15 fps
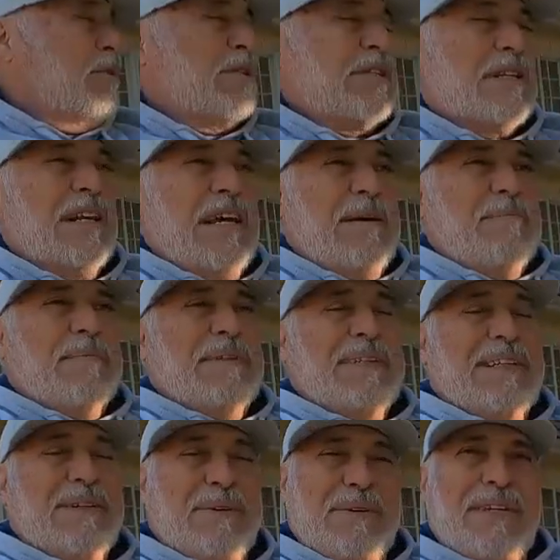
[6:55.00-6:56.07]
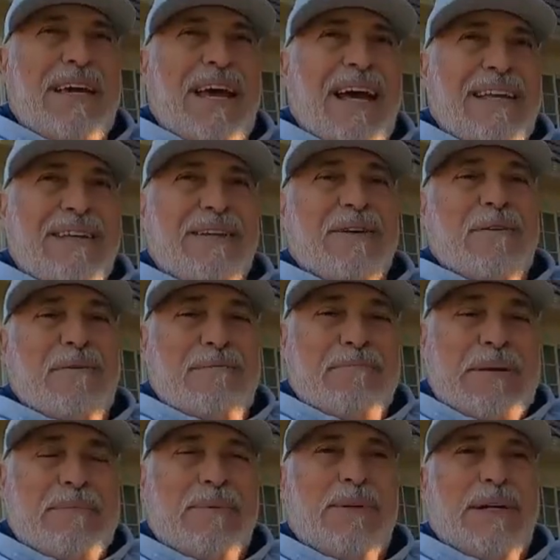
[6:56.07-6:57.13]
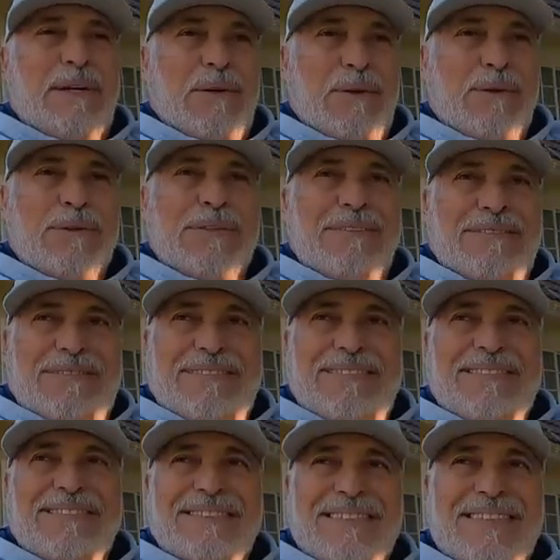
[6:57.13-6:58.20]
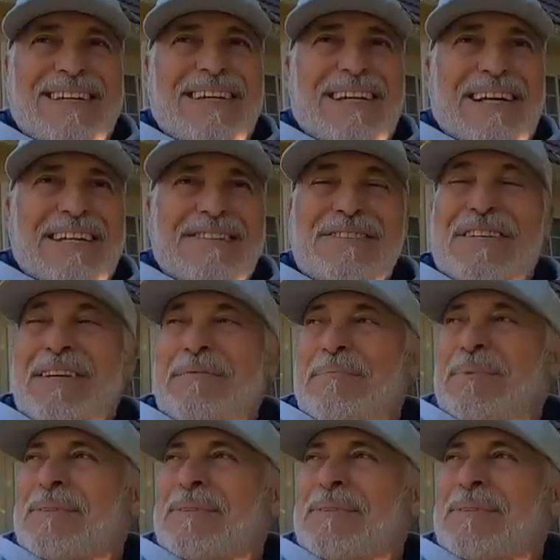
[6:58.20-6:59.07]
slim." And I go, "Yeah, people get old and get out of shape."